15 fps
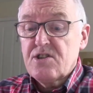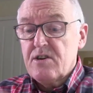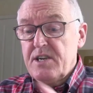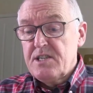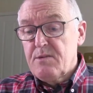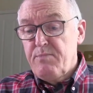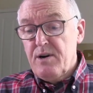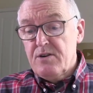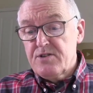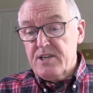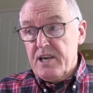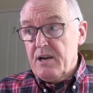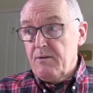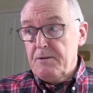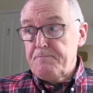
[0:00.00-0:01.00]
gone into post
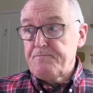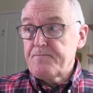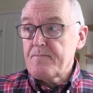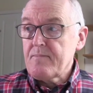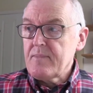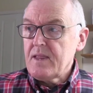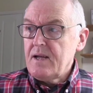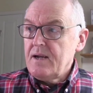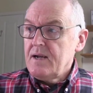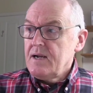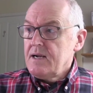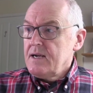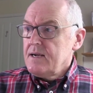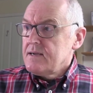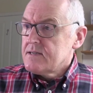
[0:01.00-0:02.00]
anyway.
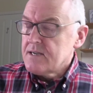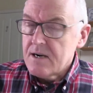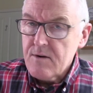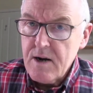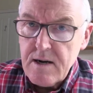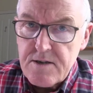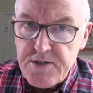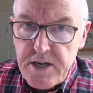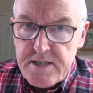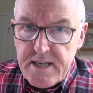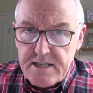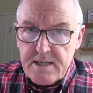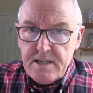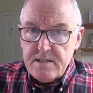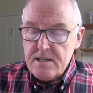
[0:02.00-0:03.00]
So she's
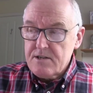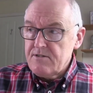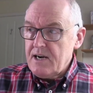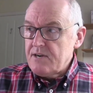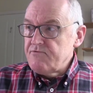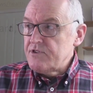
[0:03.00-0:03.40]
had to hit the ground